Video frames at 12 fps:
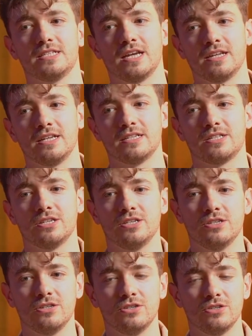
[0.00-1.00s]
techniques that
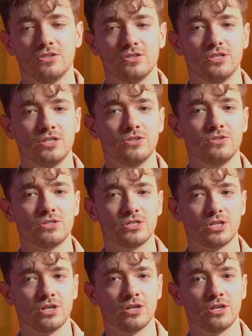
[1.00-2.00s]
you use
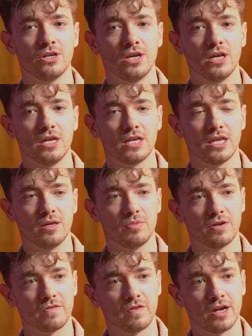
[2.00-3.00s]
to keep
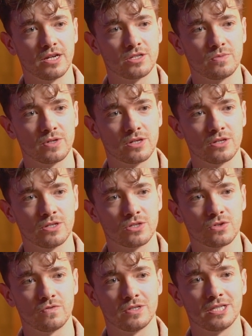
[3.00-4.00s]
it fresh? Because
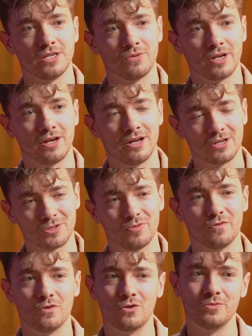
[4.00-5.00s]
obviously when I ask
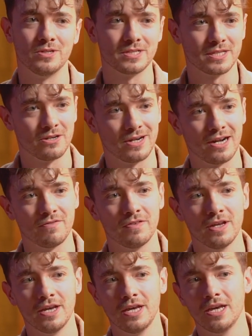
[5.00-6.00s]
performers, they'll have
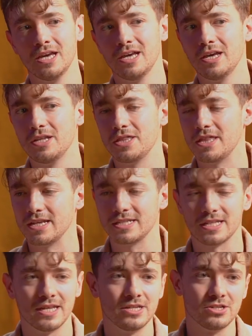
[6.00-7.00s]
things
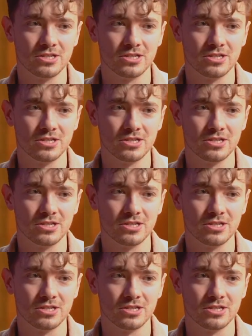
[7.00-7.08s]
that they do